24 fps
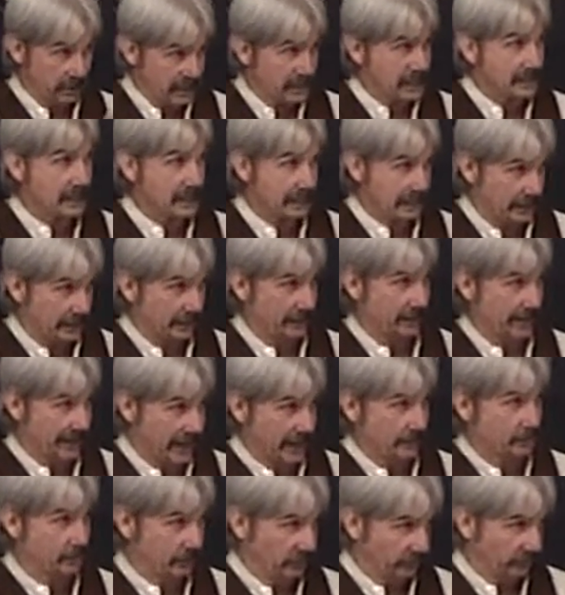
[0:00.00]
be in
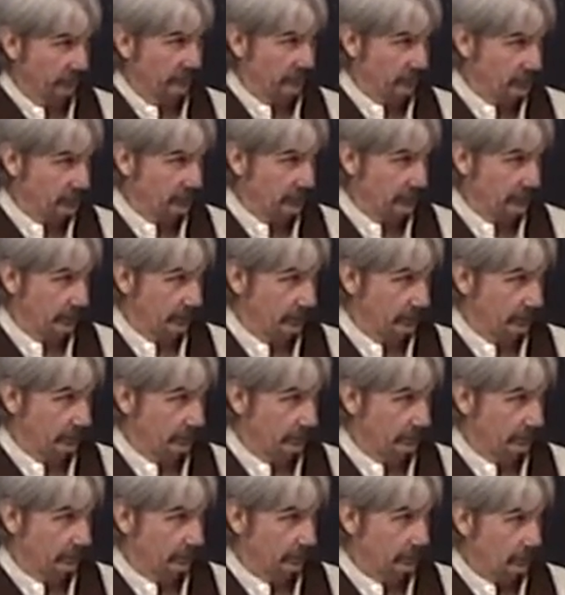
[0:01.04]
that position
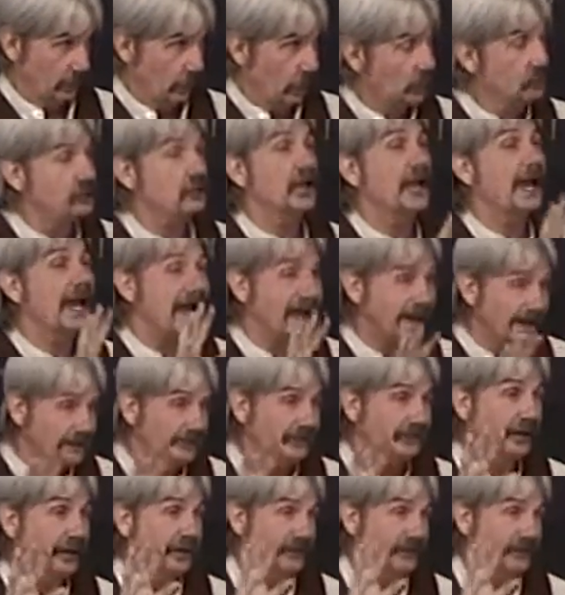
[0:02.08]
or to have